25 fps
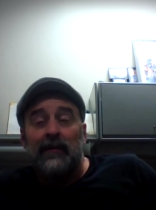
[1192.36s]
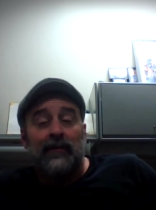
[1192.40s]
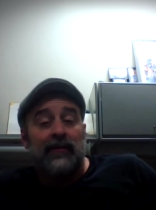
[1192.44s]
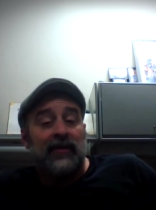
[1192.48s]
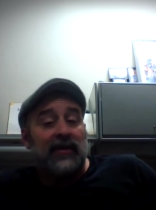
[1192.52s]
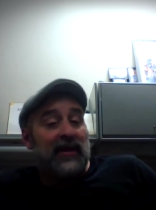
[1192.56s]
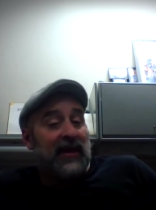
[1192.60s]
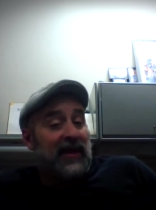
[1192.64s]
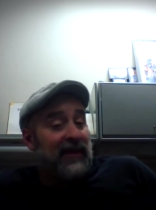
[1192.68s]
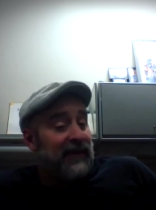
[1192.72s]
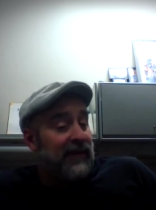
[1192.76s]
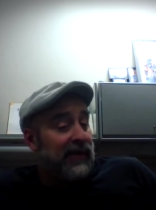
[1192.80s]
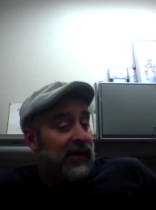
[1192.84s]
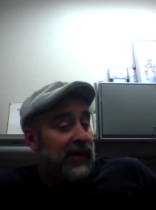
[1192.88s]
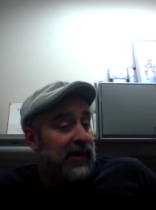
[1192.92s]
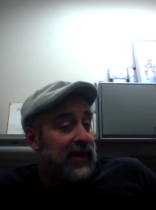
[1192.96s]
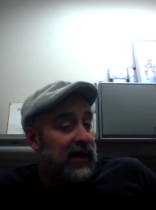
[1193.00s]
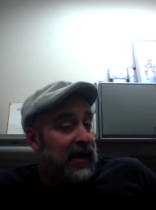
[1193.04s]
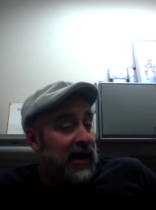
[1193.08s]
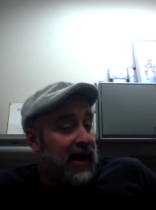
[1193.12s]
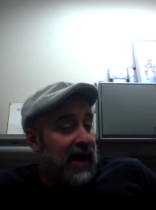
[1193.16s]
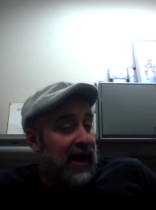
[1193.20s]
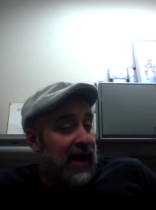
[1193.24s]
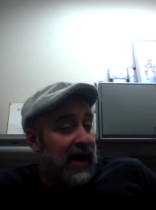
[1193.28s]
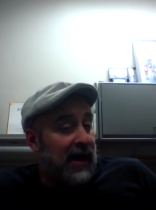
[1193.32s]
Believe it or
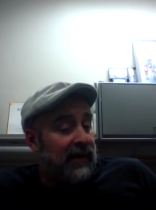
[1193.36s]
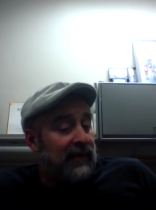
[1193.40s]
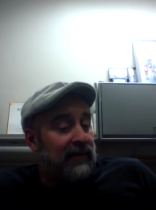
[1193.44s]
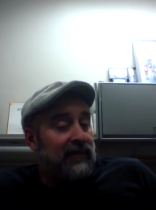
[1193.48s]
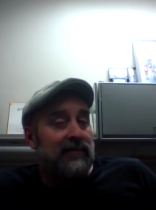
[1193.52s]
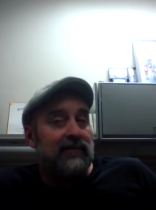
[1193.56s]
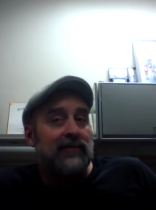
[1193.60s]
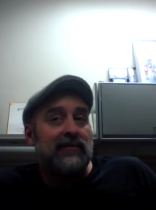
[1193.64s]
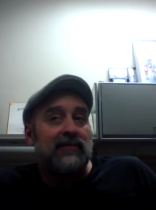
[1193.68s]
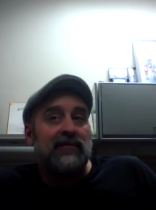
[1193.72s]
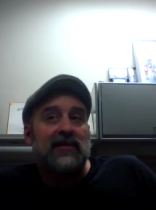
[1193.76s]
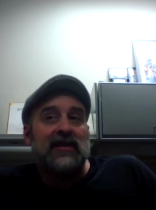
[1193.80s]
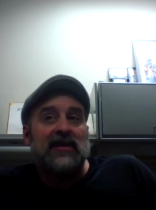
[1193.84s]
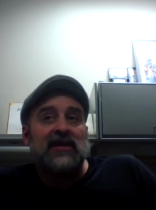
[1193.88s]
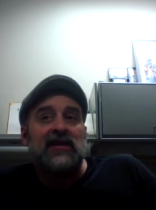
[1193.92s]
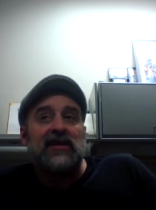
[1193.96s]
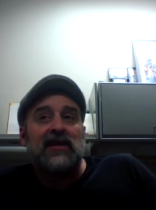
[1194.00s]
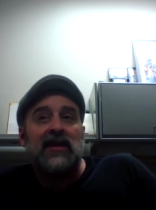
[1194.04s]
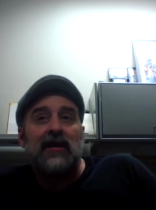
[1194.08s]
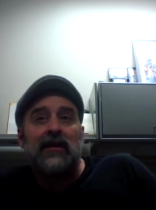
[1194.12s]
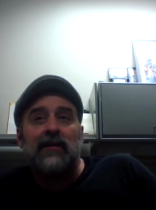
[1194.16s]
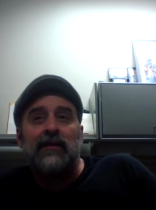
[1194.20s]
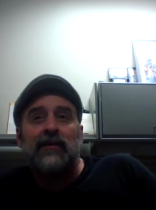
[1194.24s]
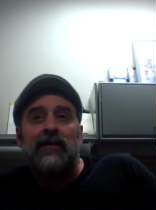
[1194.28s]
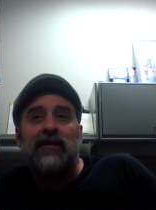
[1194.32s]
not,
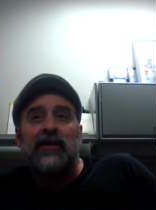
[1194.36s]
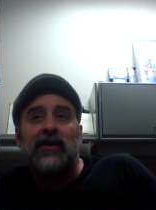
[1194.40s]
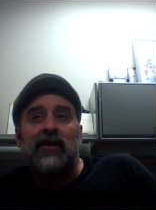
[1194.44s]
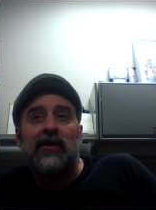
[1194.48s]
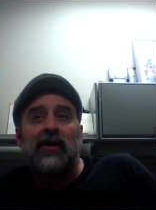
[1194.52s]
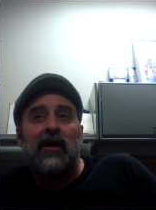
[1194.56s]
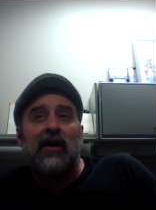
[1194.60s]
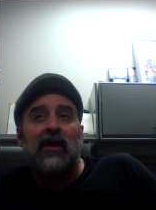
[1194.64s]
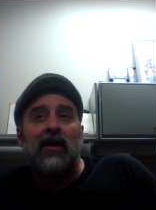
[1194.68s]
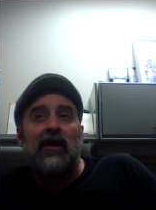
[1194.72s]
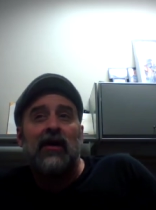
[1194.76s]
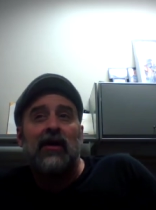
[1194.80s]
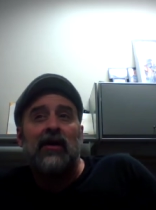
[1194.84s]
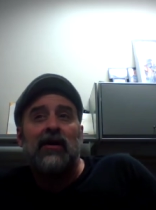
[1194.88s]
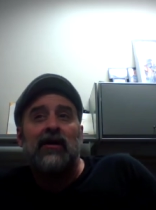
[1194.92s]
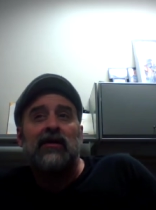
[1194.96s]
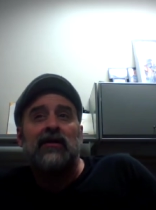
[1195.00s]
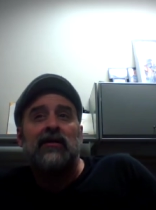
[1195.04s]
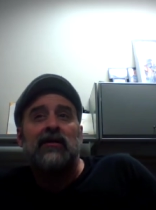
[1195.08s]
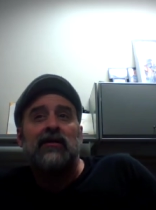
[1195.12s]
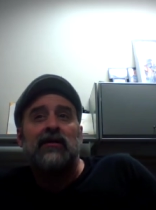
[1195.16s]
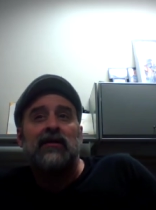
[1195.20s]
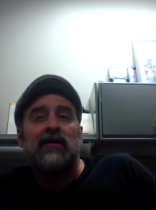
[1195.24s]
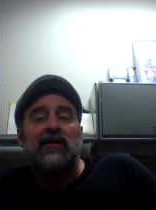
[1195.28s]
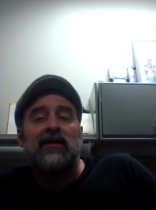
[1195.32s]
there
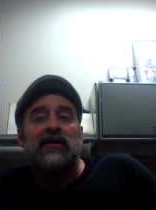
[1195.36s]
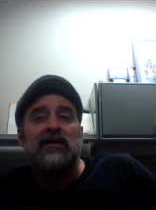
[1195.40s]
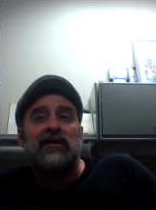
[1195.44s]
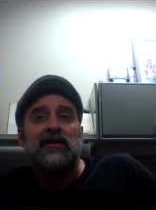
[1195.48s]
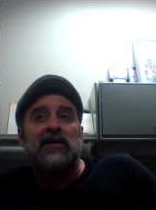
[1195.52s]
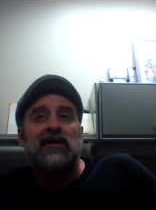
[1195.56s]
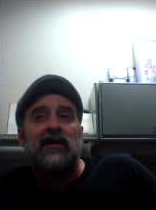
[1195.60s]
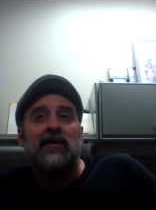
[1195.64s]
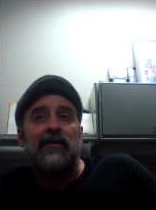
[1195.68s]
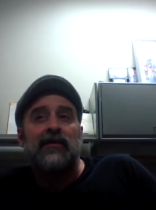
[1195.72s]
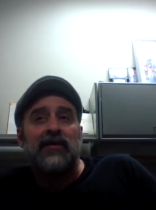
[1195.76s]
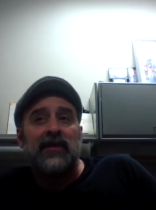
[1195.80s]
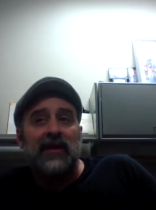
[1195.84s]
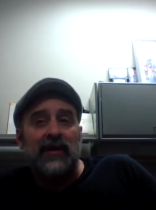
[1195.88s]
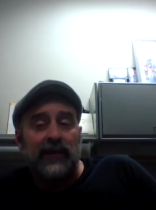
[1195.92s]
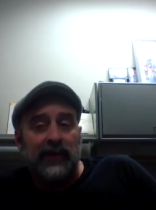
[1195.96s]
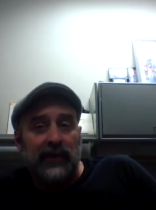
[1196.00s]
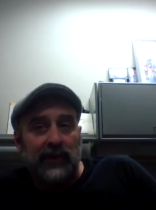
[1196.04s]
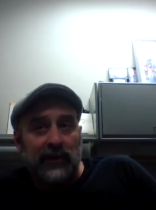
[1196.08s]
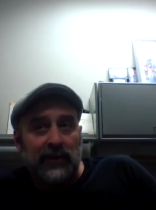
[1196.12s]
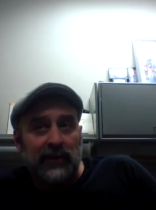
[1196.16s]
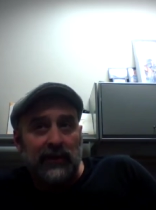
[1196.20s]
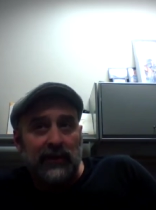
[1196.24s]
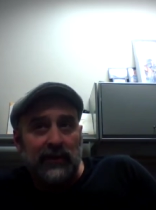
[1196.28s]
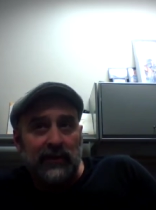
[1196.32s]
are some
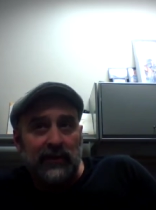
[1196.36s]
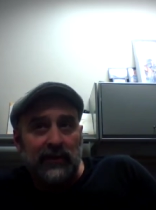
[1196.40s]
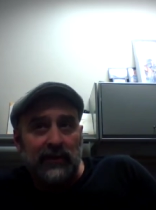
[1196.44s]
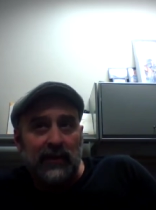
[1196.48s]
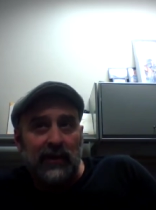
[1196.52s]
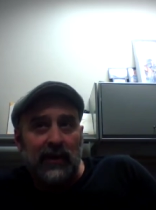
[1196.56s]
people,